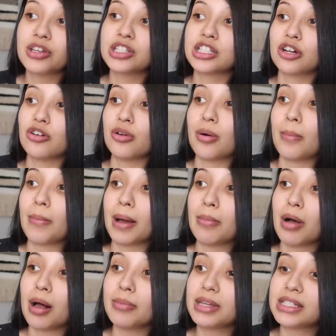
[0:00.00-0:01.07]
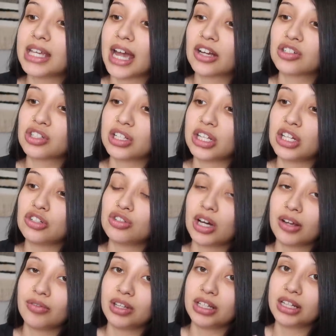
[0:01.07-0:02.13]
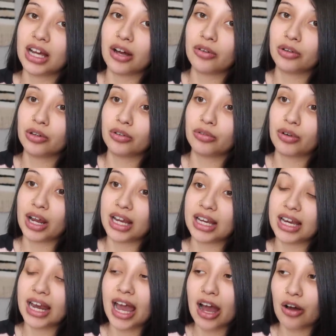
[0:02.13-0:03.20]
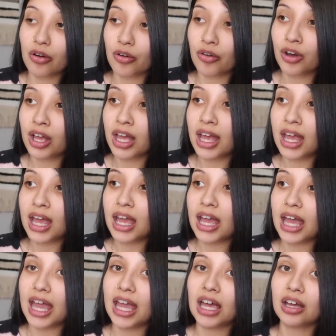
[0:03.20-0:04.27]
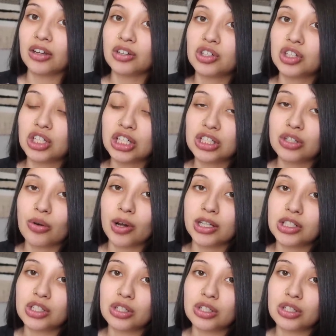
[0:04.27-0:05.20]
so my mom is actually driving down right now and she's going